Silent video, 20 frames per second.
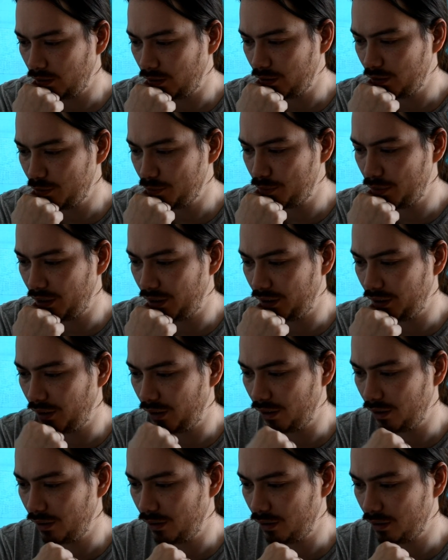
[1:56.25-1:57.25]
This
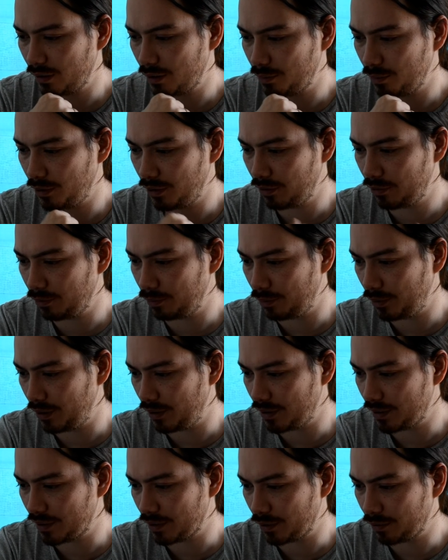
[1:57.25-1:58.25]
beignet is meant to
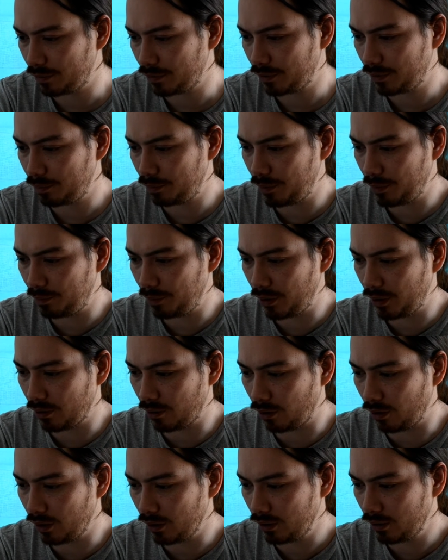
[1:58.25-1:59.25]
be served piping
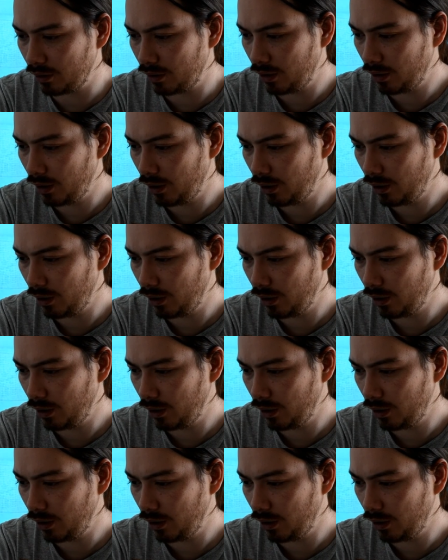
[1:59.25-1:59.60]
hot.